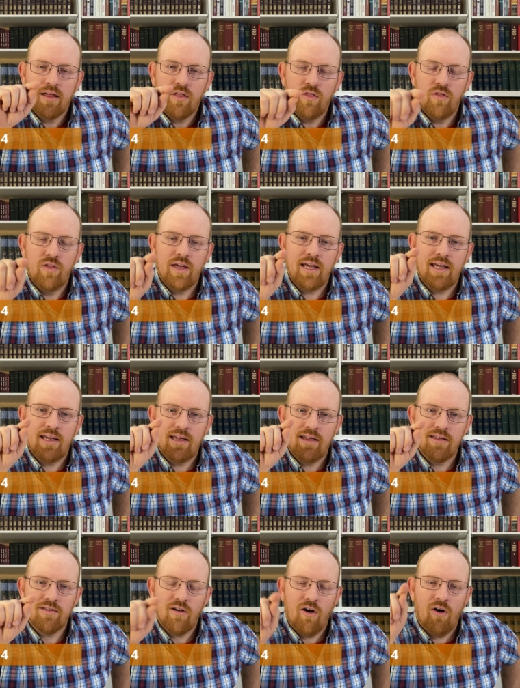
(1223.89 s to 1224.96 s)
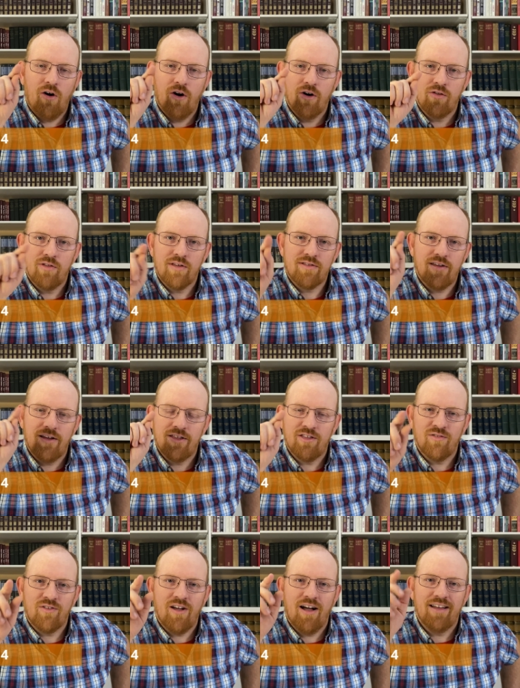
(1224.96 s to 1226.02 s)
These are the sons
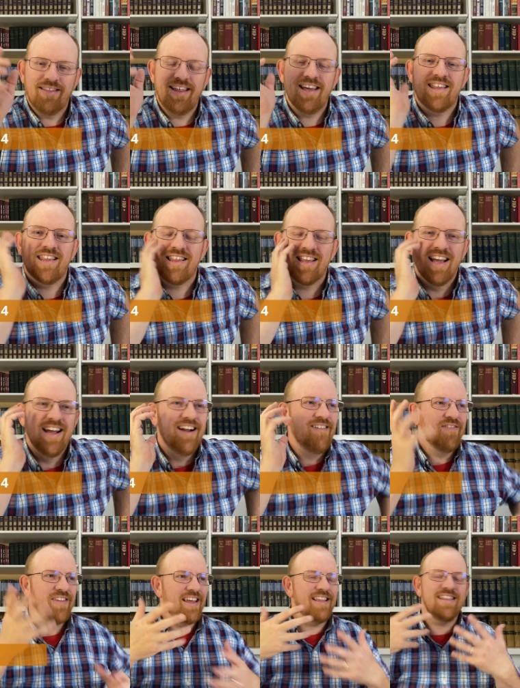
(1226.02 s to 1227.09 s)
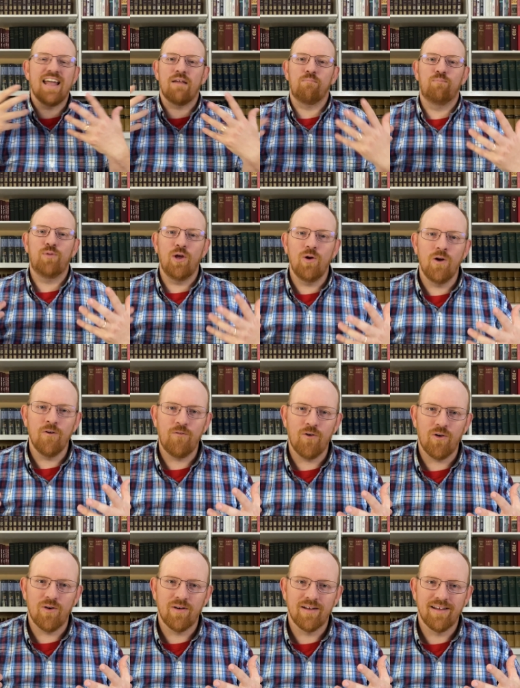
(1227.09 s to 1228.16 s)
of God. This is, isn't that
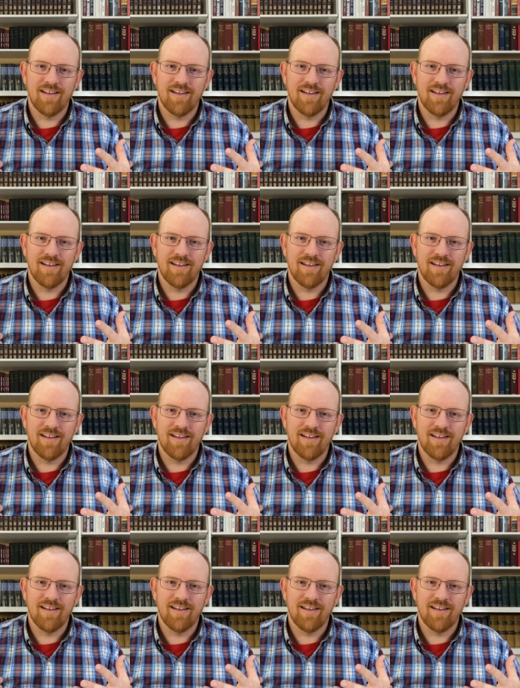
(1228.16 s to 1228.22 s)
beautiful?